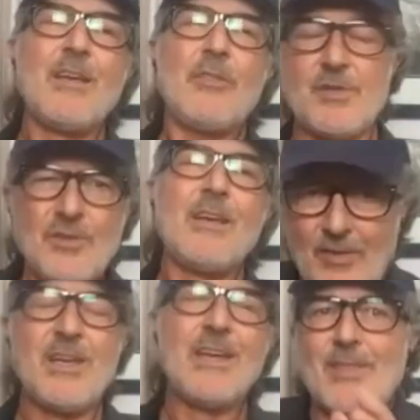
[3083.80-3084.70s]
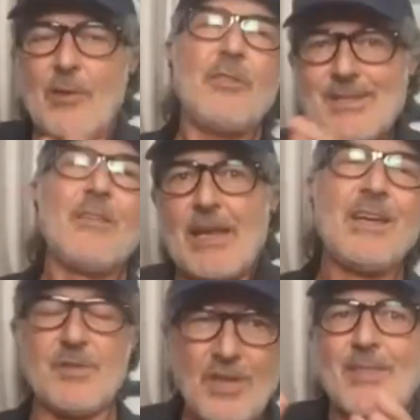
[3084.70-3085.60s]
There's, a, there's, there is that
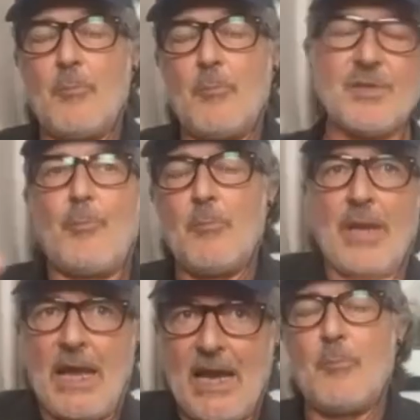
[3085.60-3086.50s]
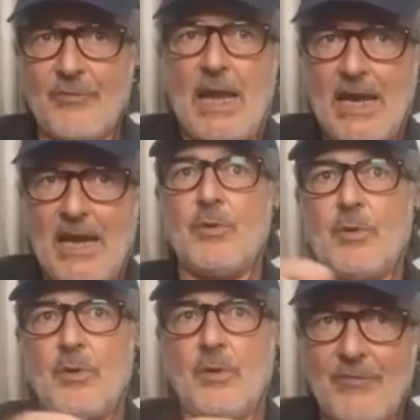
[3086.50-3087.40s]
element. But after,
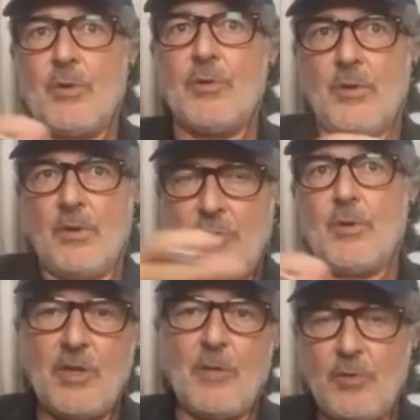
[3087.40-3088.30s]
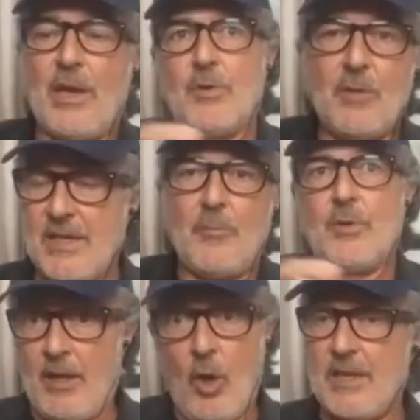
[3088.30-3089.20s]
after you get past that
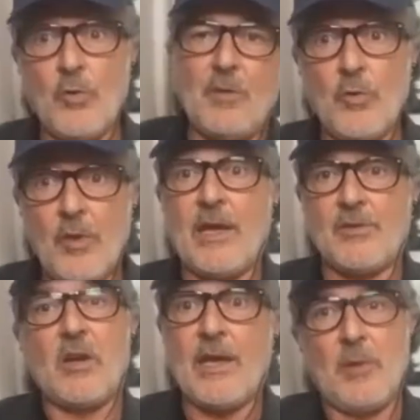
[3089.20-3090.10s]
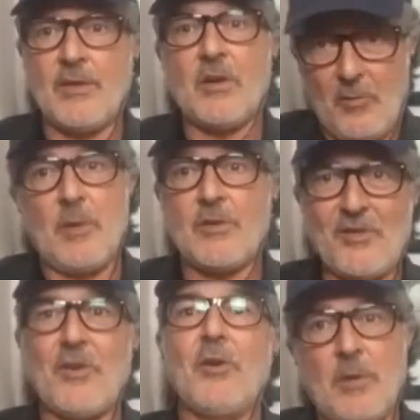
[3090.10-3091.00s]
and own that, talk about not
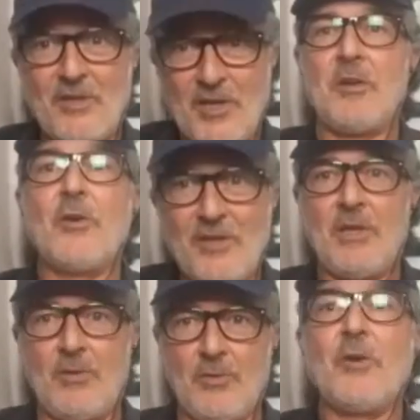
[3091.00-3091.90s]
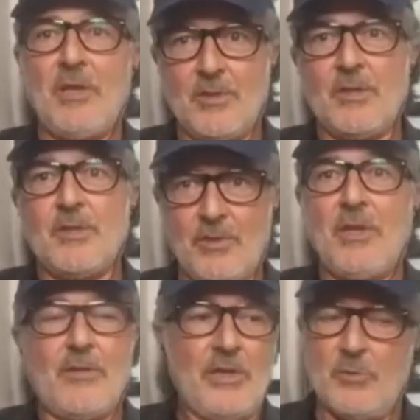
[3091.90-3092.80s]
wanting to own and admit you were, mm-hmm.
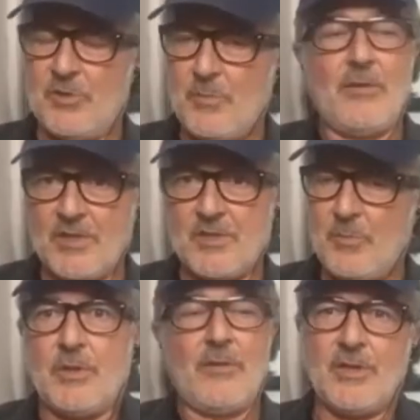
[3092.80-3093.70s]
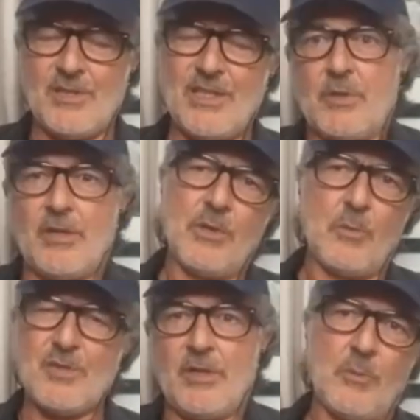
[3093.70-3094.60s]
you have any responsibility because that's really
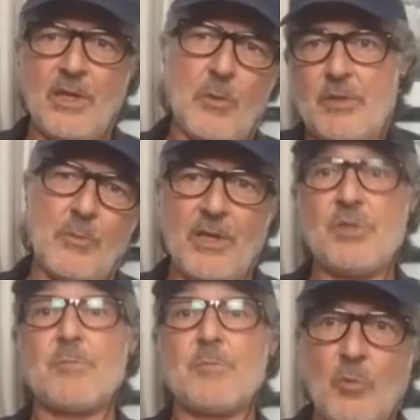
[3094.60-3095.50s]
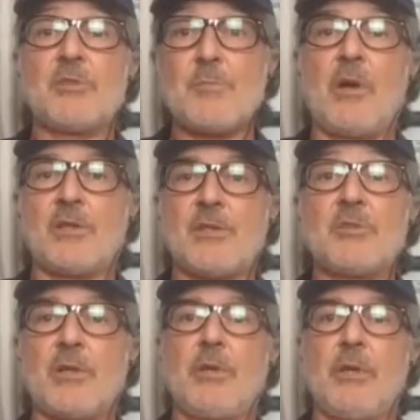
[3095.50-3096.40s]
what we're getting at. What's yeah. my
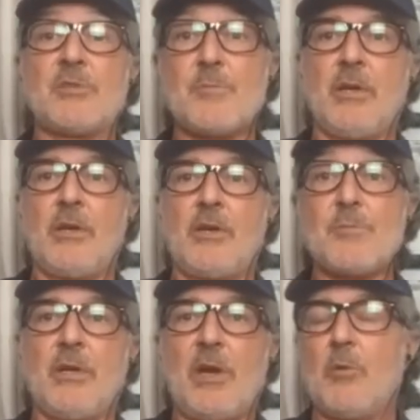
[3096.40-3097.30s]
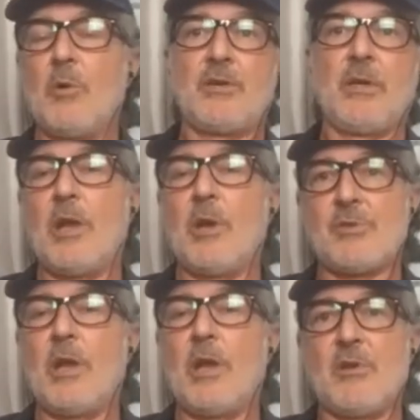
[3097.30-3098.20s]
responsibility? Because no matter what
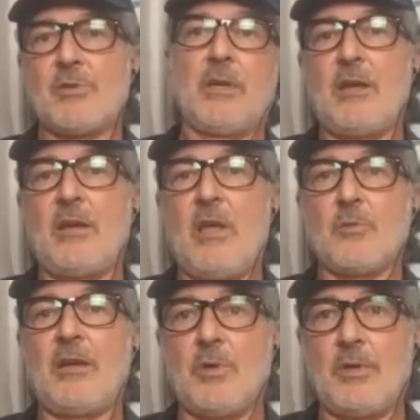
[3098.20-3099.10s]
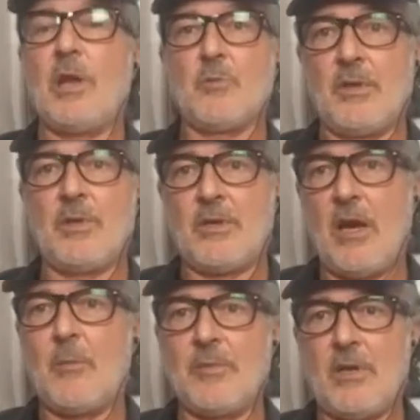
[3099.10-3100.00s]
happens to us in our lives, the one
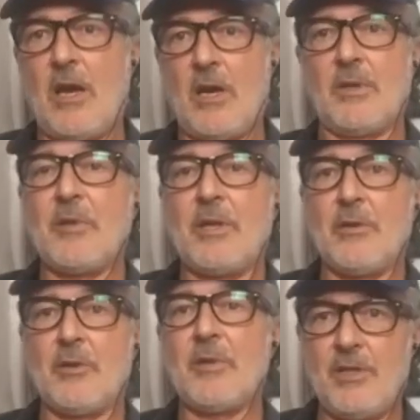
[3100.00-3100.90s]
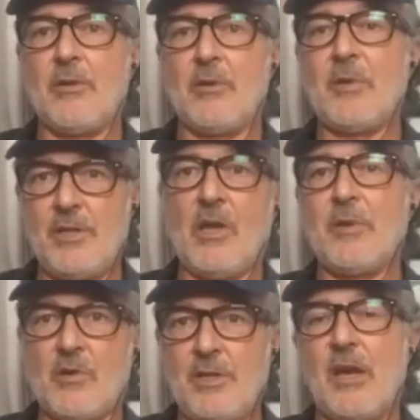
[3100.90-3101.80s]
common denominator in each you of our there.
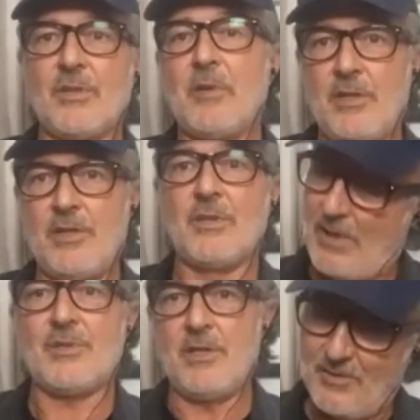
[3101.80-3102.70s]
lives. Yeah. Correct.